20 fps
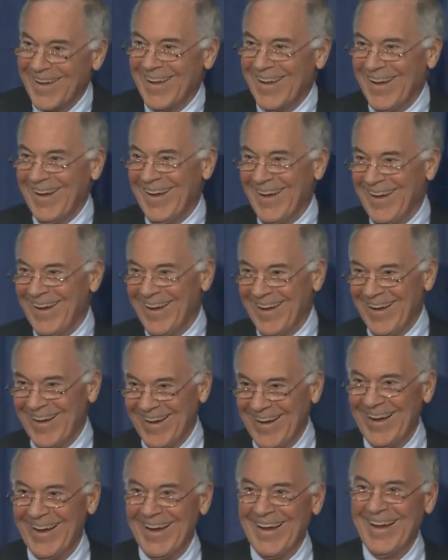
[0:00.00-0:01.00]

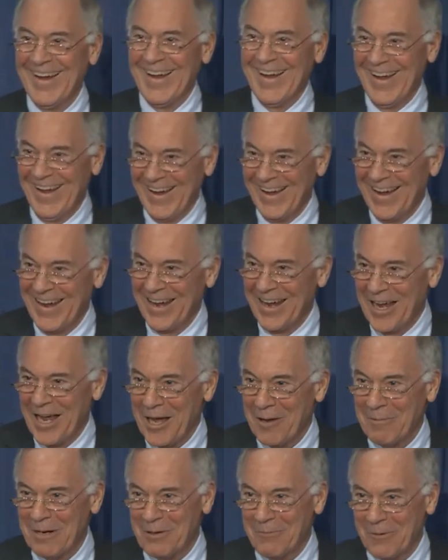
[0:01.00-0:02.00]
I
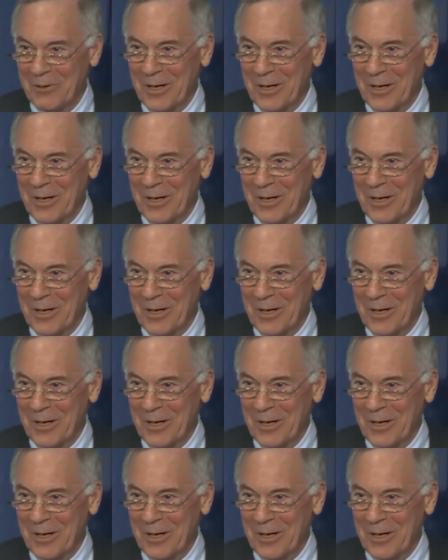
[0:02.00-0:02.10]
mean,